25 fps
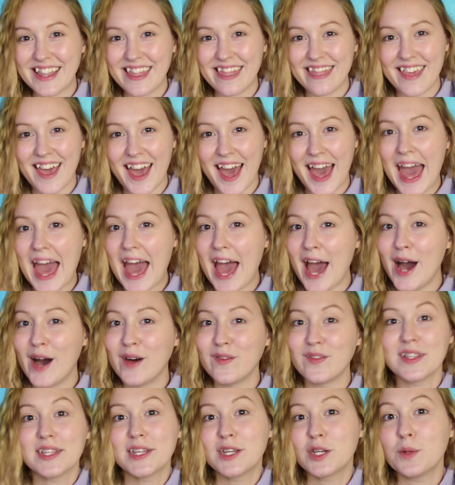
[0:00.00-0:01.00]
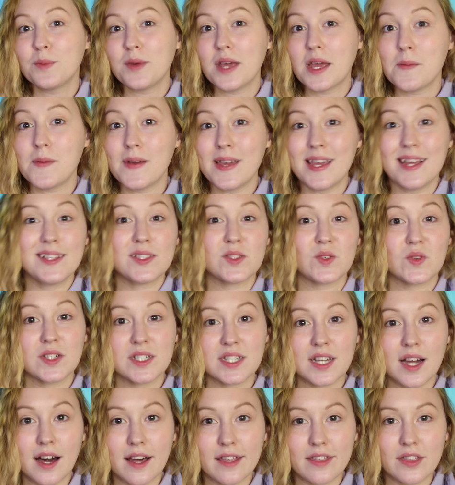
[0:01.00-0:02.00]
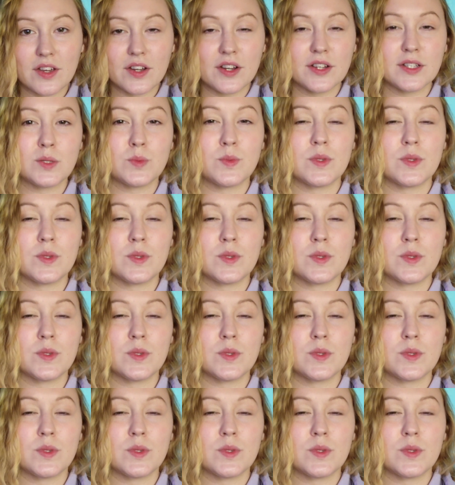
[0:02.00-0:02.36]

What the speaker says: that have little babies or toddlers,